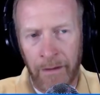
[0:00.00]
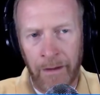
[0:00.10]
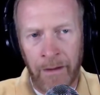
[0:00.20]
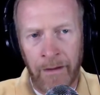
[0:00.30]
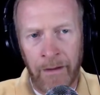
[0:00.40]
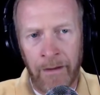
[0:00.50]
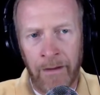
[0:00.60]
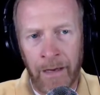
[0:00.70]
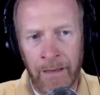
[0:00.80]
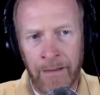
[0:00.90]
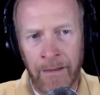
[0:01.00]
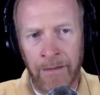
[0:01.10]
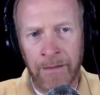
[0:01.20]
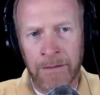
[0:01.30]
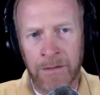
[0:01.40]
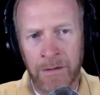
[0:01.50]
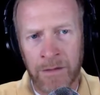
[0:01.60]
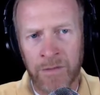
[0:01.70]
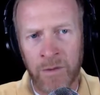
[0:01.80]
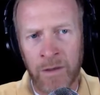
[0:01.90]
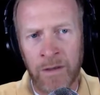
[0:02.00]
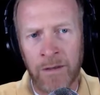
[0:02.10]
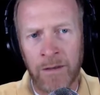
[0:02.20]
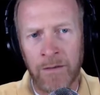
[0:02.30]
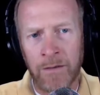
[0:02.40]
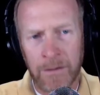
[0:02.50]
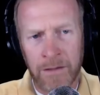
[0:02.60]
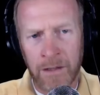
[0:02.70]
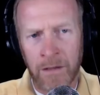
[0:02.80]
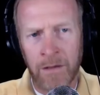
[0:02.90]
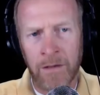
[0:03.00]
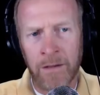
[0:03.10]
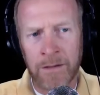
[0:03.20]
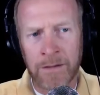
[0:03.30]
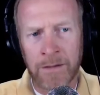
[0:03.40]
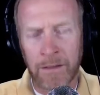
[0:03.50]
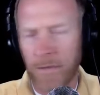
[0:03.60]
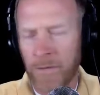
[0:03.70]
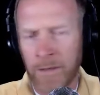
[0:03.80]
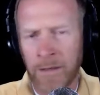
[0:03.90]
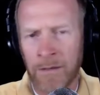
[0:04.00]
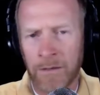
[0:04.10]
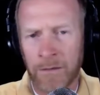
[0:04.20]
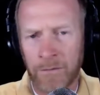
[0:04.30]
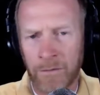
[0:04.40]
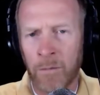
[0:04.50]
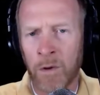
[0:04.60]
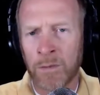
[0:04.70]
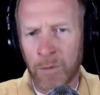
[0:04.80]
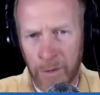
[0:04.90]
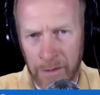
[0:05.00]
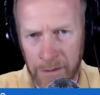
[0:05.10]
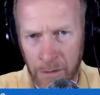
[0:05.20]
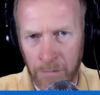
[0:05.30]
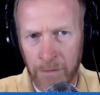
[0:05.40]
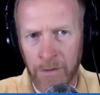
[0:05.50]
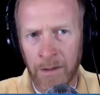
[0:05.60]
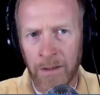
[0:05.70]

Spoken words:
And I think this year is significant for multiple reasons over.